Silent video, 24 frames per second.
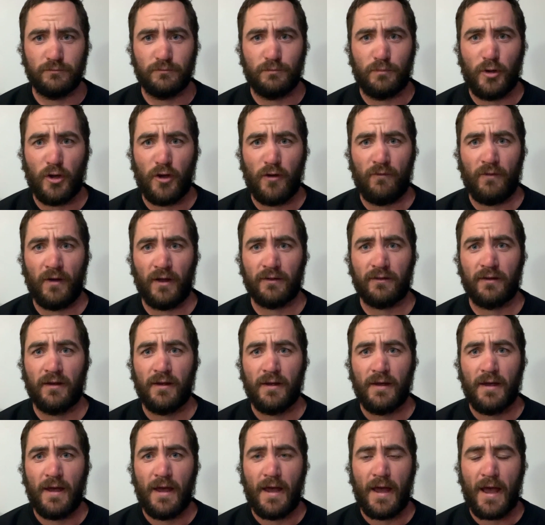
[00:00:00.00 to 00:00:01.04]
Perfect.
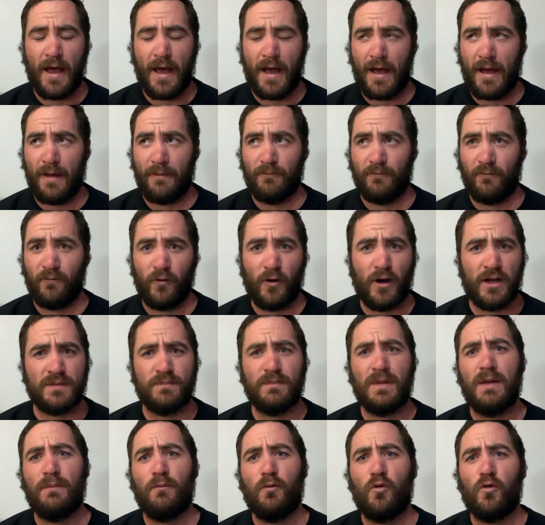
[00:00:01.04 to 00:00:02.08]
For us
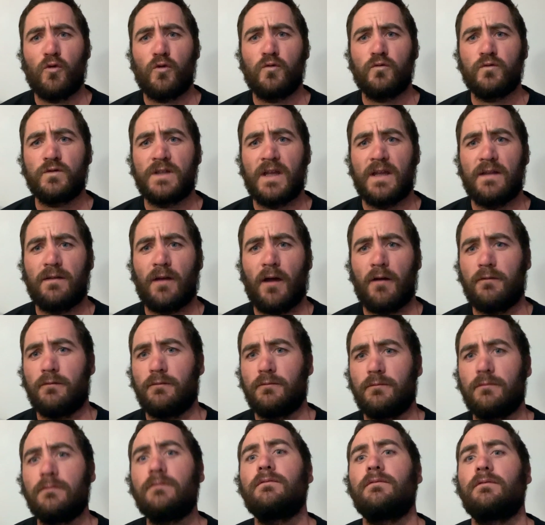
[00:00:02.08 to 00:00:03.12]
mere mortals that don't
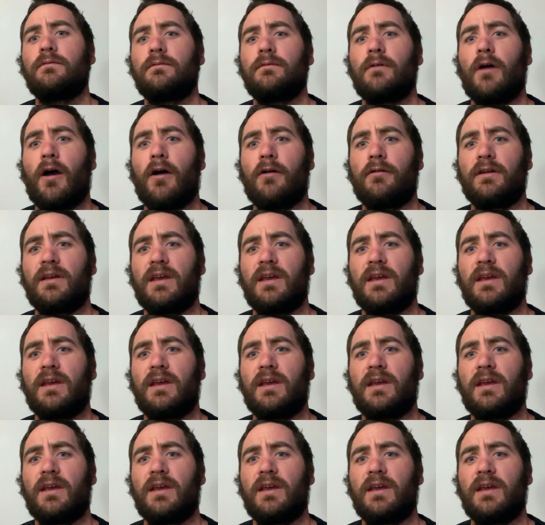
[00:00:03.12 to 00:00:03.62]
own a